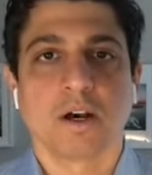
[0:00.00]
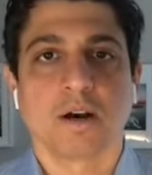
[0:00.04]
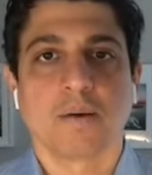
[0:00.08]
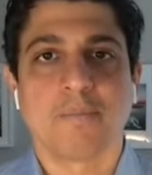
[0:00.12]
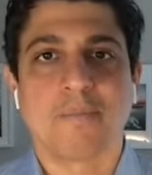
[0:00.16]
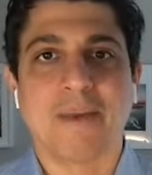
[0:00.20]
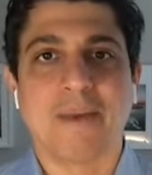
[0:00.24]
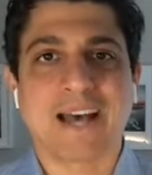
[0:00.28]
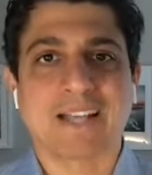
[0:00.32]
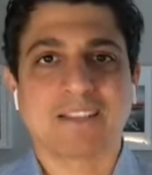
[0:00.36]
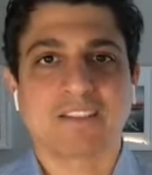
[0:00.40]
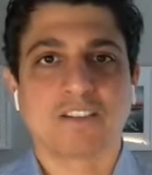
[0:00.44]

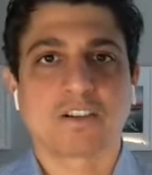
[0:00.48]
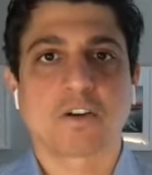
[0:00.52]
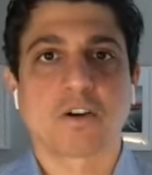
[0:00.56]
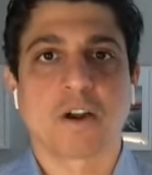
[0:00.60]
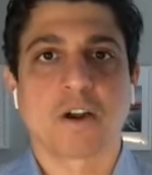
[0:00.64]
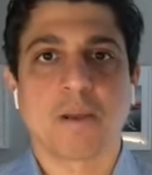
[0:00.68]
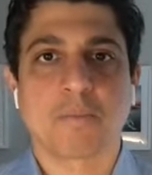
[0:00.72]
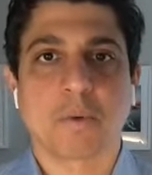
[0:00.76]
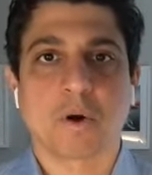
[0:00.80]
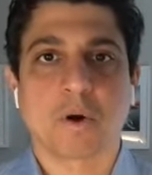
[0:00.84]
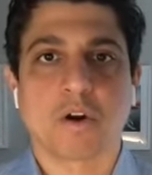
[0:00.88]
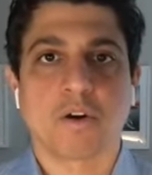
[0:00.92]
Matt's a
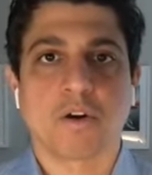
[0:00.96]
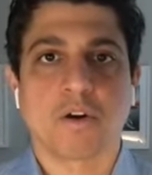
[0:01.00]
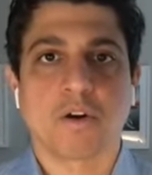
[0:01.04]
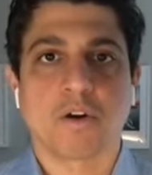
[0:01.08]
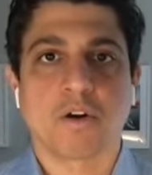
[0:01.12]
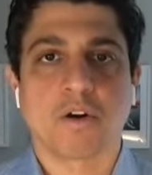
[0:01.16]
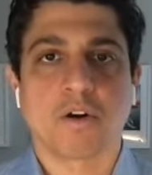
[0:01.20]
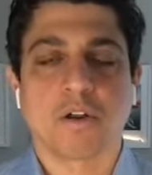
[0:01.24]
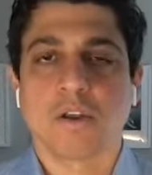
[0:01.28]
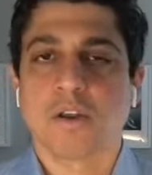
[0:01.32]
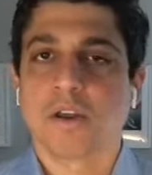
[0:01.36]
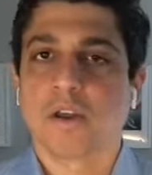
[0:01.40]
great
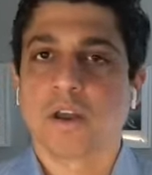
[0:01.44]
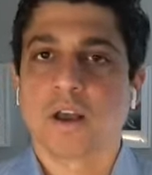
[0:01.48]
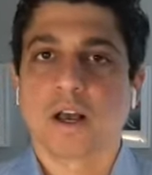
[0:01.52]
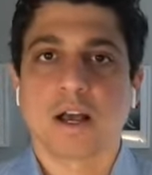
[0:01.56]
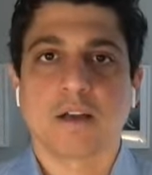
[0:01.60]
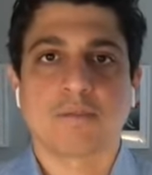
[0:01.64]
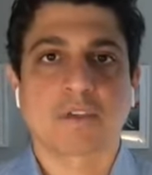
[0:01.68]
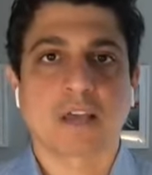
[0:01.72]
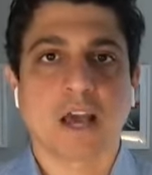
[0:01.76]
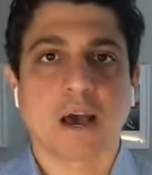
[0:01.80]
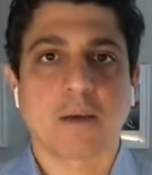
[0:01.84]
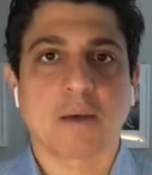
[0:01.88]
partner.
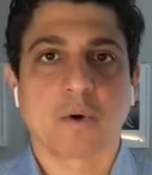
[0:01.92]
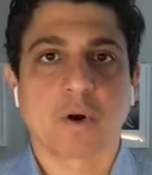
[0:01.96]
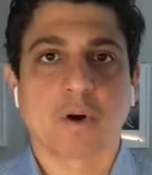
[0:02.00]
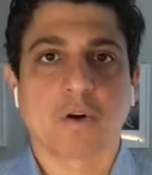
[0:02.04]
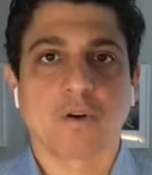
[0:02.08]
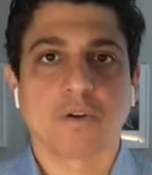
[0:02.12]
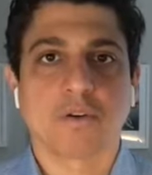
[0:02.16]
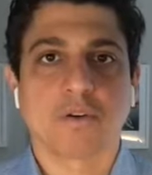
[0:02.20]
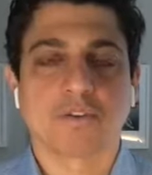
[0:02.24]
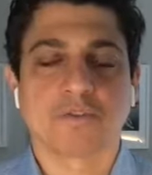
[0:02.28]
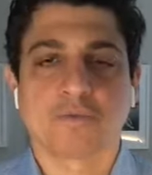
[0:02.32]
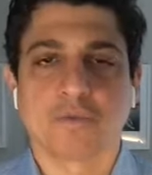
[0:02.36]
I've got
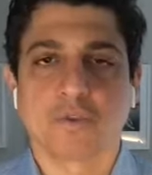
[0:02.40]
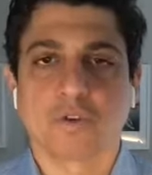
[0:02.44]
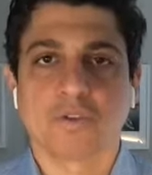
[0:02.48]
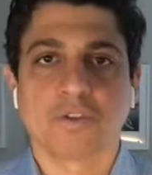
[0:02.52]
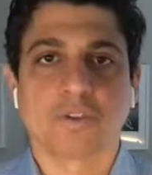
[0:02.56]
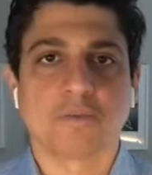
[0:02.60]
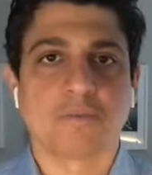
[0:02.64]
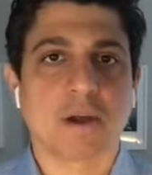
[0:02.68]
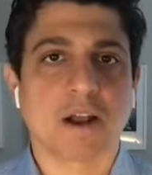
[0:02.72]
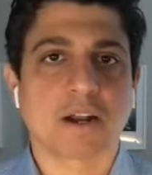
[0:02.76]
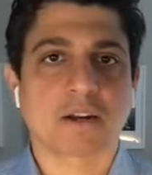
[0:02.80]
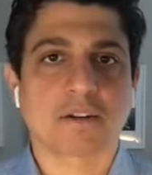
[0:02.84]
partners for
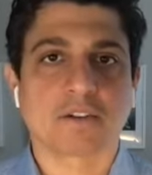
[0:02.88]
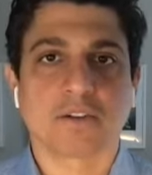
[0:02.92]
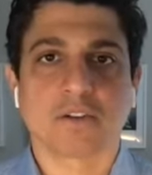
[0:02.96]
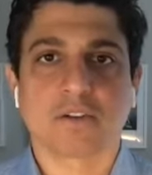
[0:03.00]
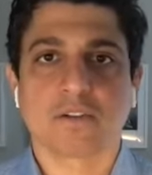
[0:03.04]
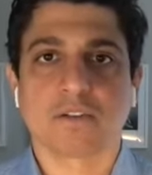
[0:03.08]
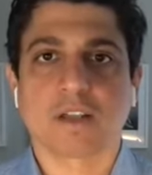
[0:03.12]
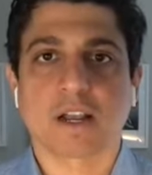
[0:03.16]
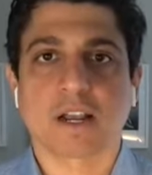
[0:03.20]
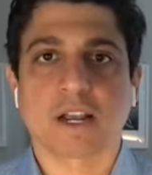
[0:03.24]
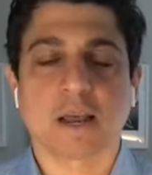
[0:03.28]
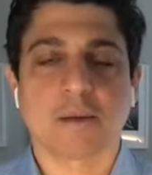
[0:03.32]

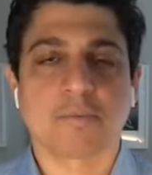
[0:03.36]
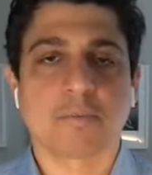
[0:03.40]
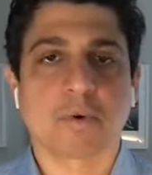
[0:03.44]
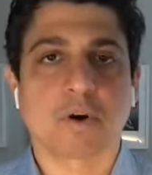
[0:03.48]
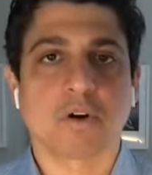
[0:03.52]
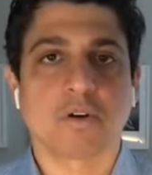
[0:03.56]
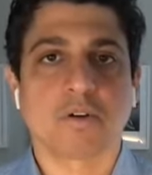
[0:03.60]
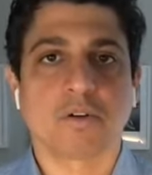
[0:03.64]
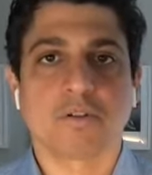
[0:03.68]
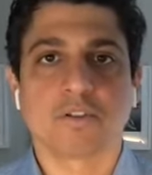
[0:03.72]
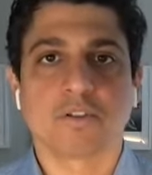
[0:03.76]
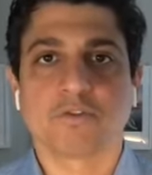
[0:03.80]
inspectors. I got
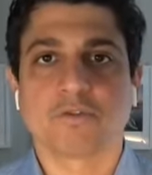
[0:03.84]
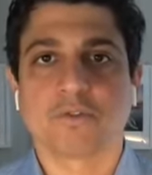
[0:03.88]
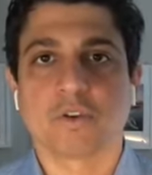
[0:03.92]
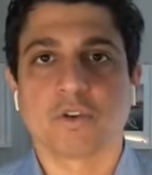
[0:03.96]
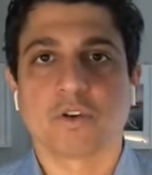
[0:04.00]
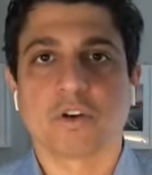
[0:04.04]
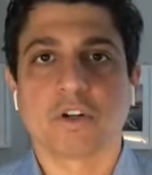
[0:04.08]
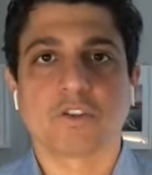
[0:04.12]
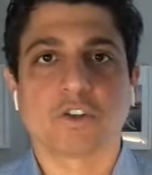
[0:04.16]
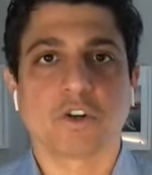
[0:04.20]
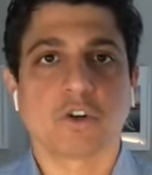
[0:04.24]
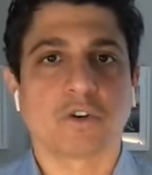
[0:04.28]
partners
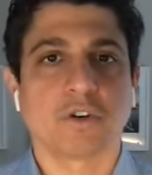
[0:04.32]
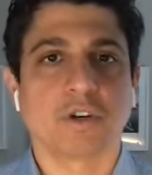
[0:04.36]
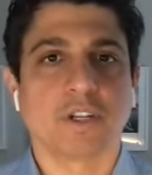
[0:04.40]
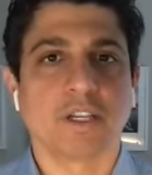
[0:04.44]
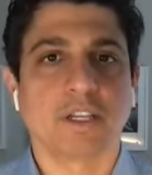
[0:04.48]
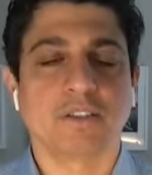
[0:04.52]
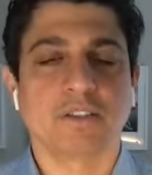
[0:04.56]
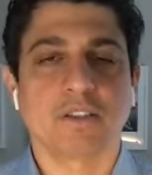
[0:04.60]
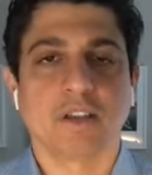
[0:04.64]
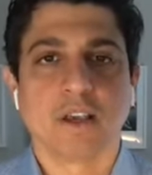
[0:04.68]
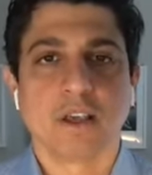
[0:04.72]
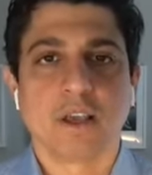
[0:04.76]
for
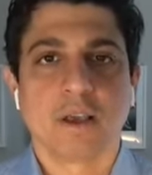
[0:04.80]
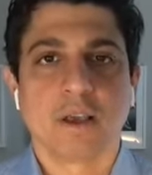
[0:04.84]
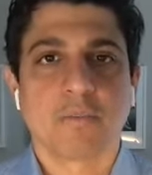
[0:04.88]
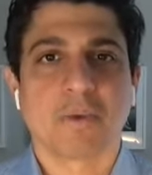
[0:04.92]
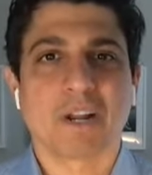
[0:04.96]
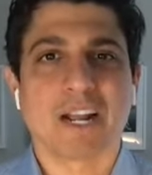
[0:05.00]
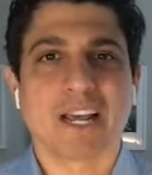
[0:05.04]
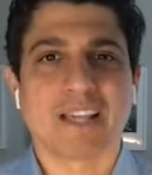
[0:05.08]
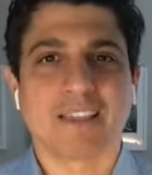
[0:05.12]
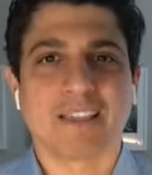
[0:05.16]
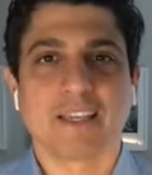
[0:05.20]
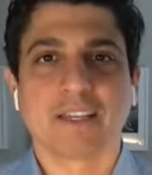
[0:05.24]
attorneys,
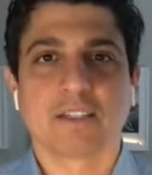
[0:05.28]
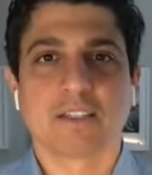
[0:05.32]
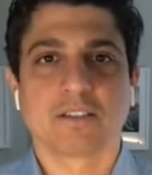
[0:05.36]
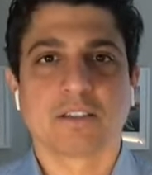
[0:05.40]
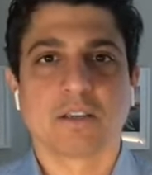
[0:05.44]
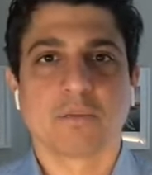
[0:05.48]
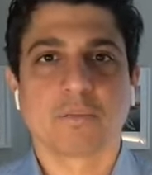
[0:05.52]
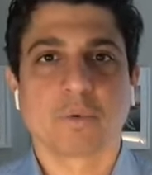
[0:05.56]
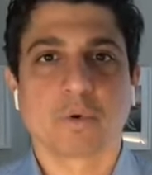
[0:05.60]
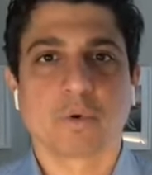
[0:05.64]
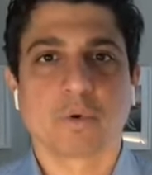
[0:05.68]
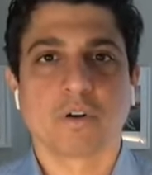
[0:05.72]
but I think
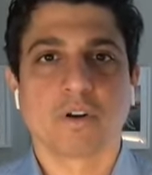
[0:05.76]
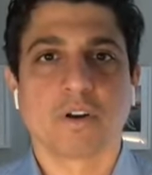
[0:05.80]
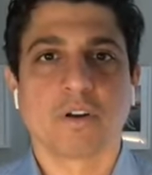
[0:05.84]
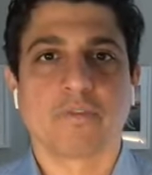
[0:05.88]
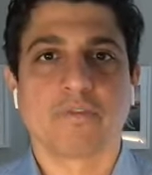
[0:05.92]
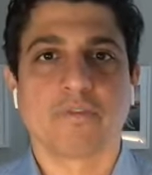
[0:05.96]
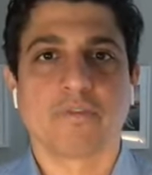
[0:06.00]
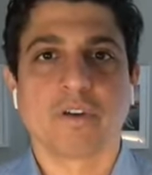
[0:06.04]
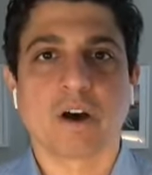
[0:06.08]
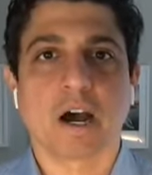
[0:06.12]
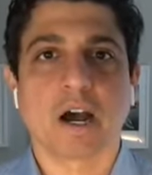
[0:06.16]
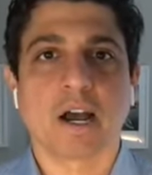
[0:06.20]
it's important
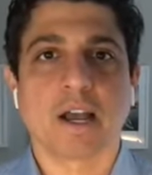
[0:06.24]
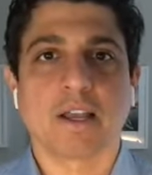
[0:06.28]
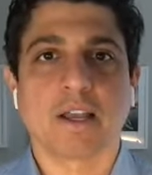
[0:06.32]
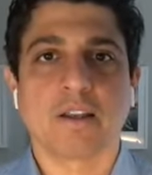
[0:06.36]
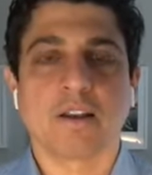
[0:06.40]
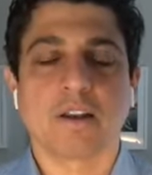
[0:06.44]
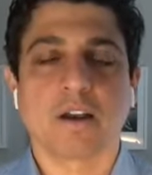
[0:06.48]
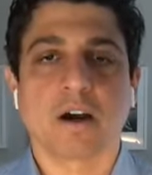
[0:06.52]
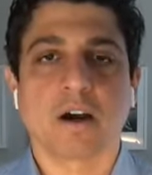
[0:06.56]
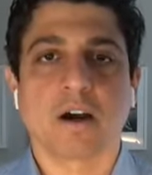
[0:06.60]
to find